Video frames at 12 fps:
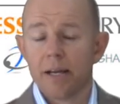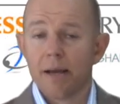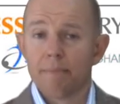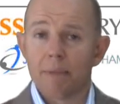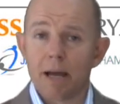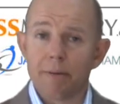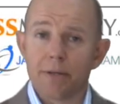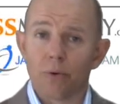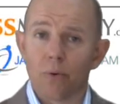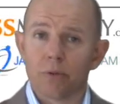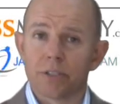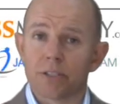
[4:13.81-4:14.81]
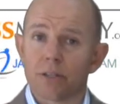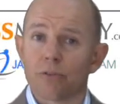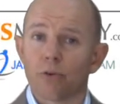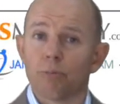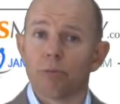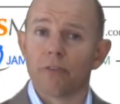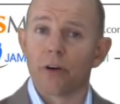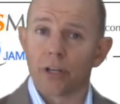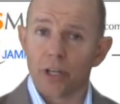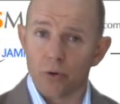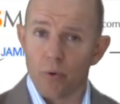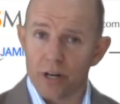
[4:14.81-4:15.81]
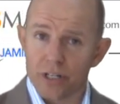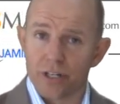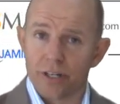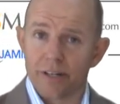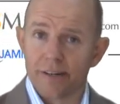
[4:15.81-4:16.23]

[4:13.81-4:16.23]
Maybe yours is a thought-provoking question,